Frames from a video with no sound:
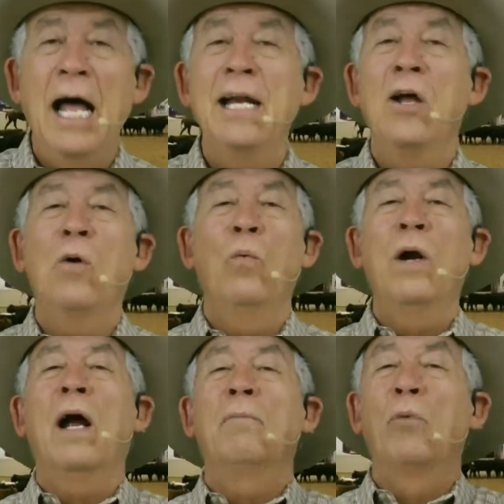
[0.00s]
I know
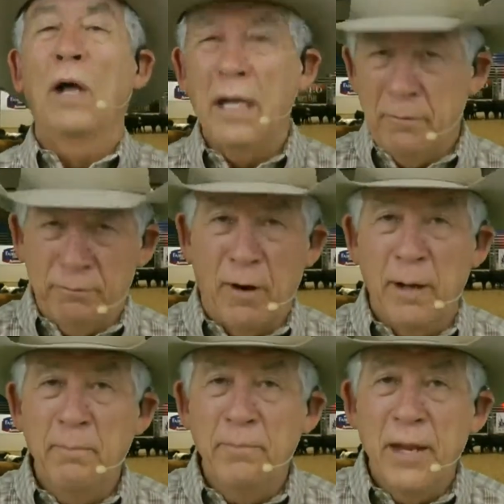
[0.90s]
where I'm running
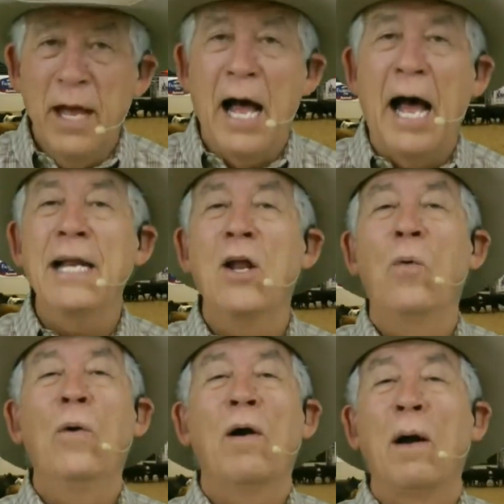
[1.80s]
from." I
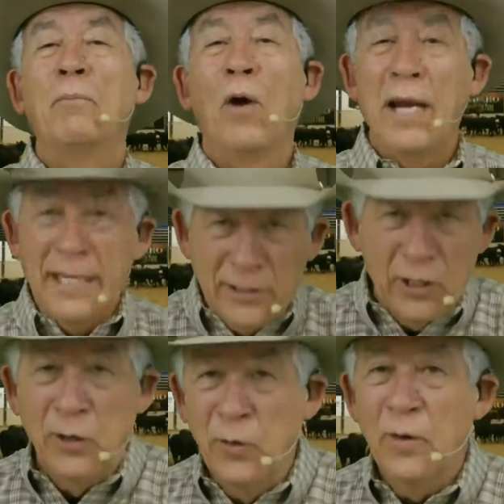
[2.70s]
know where I'm running
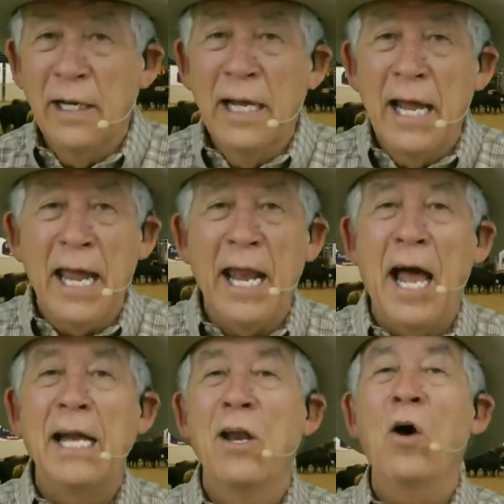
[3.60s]
to,
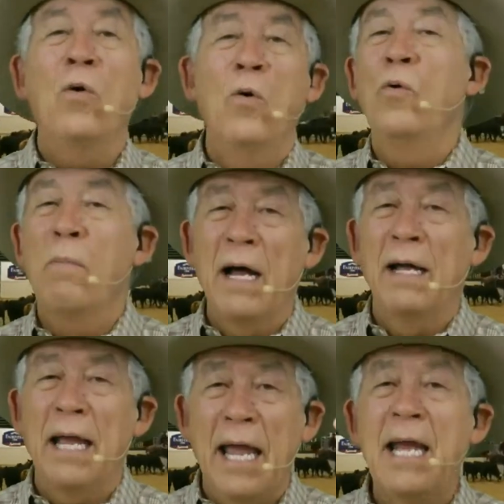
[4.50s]
and I know who
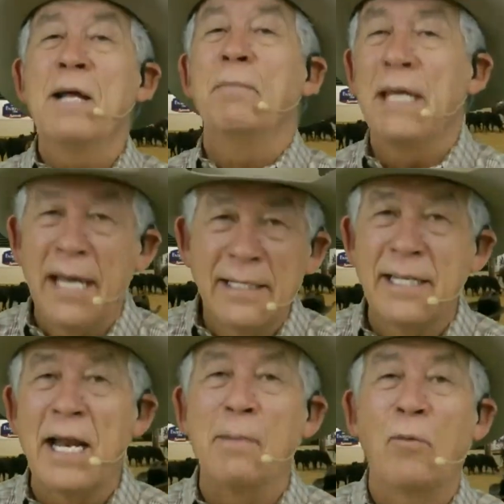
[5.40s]
my enemy
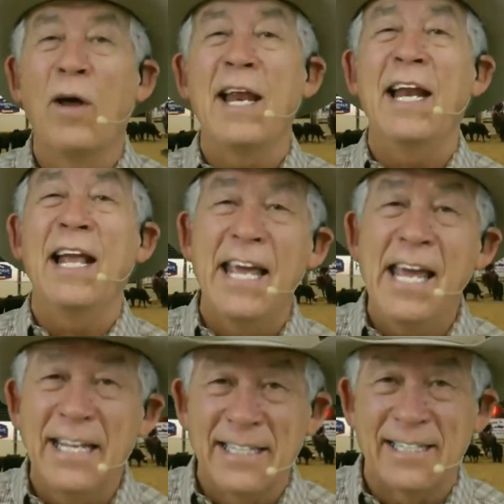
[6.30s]
is that I'm running
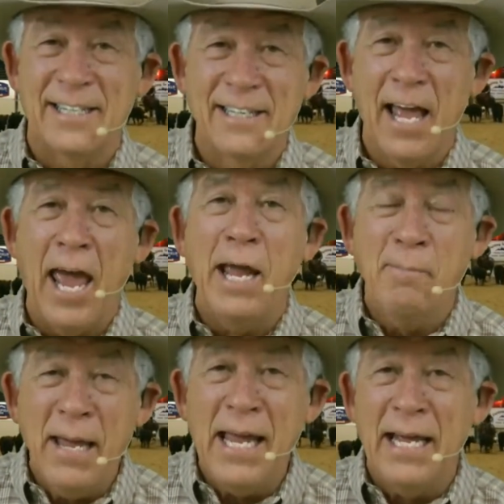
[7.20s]
against.
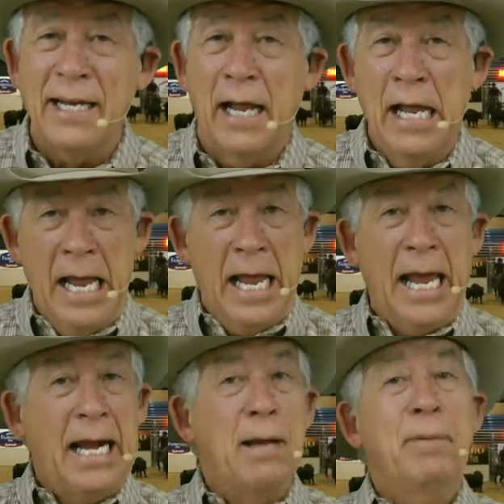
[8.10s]
Amen.
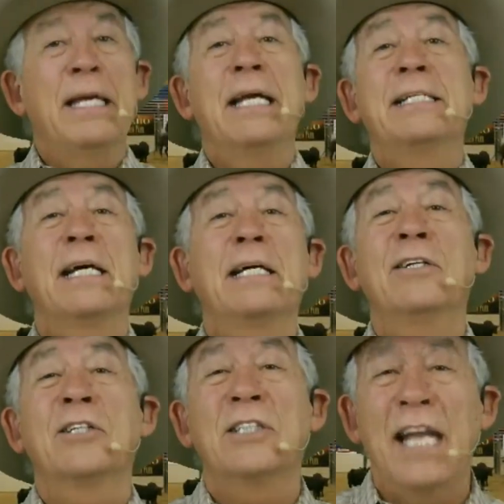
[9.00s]
And I begin to
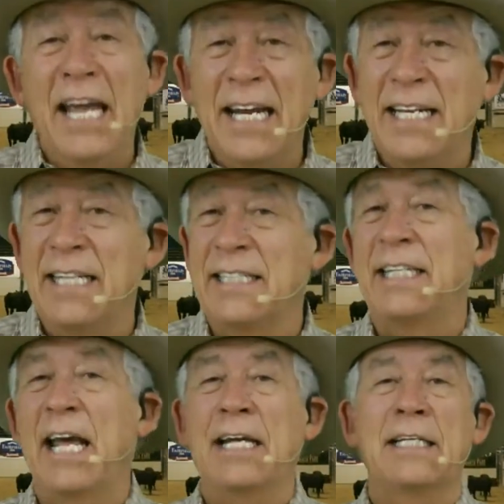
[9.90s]
understand his
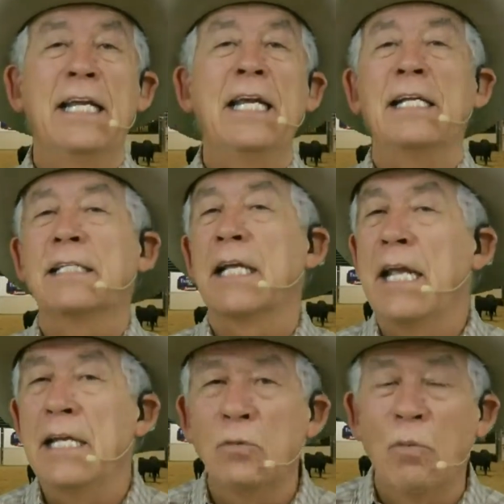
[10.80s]
techniques
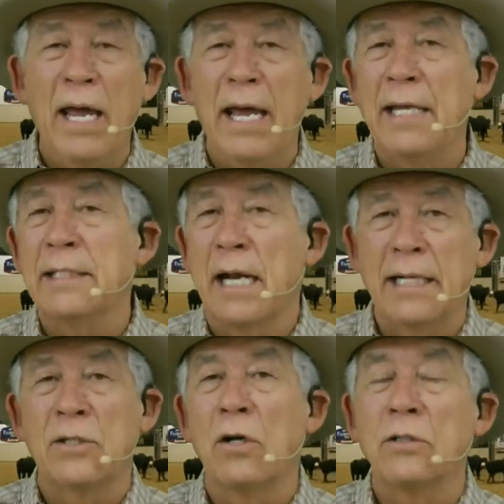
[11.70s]
and his ways, and
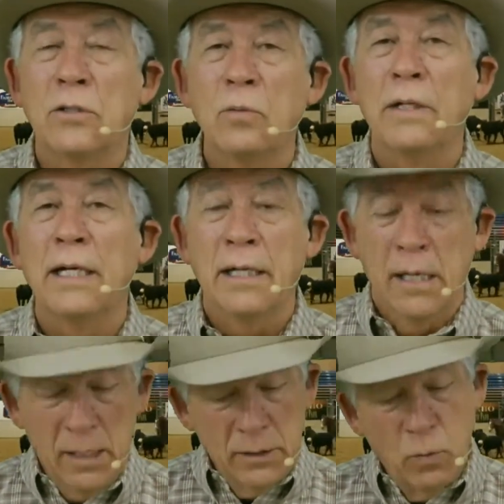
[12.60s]
I start doing it
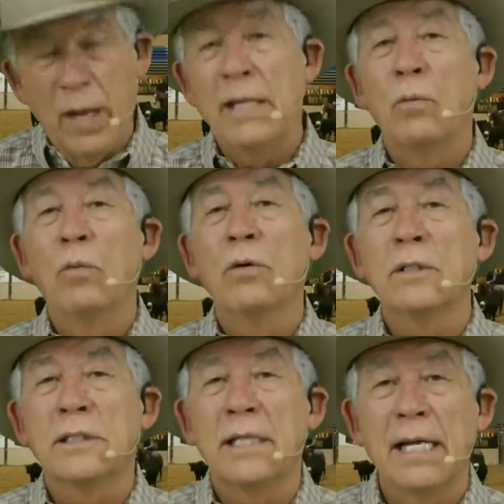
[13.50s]
the way the
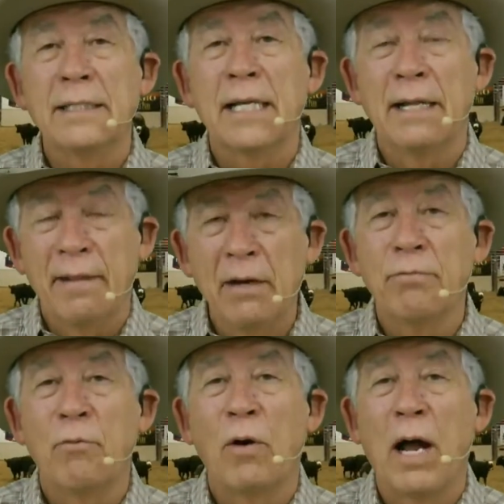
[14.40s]
word says, and
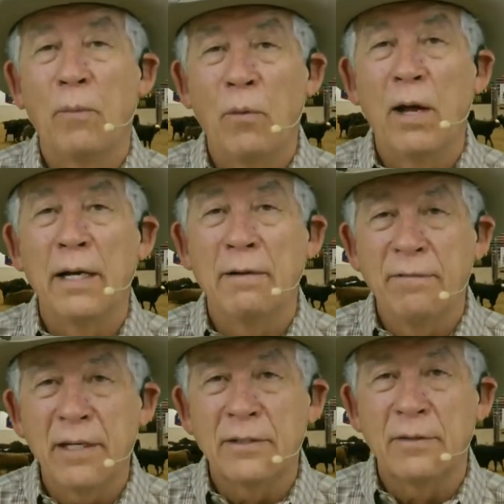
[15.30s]
therefore I run in
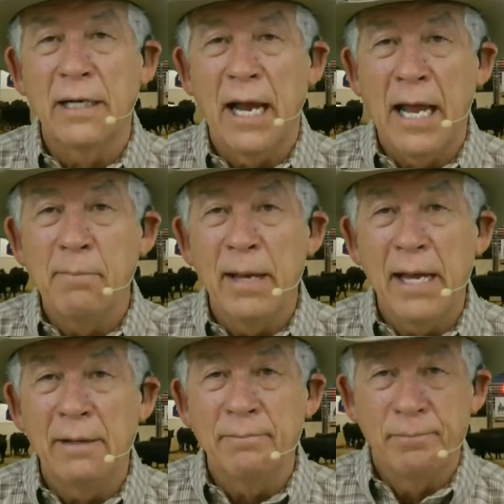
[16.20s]
victory.
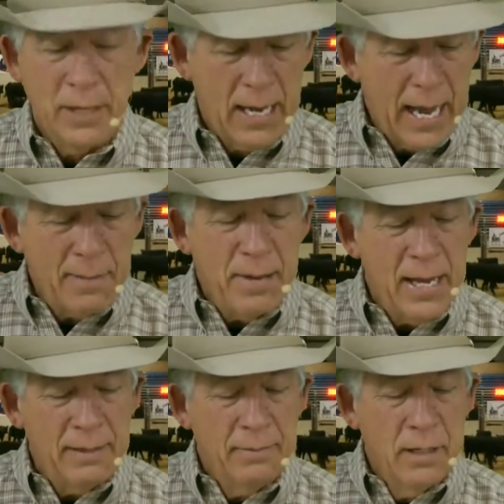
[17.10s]
Amen.
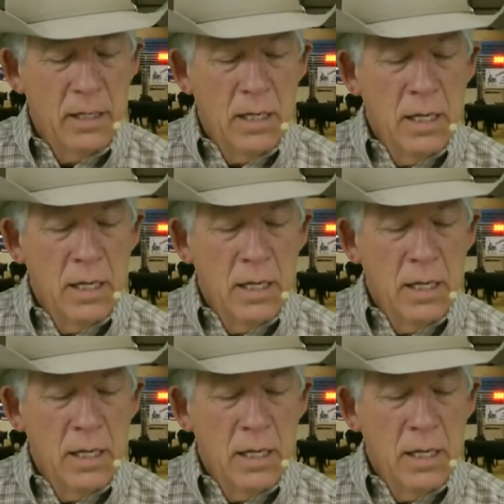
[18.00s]
Amen.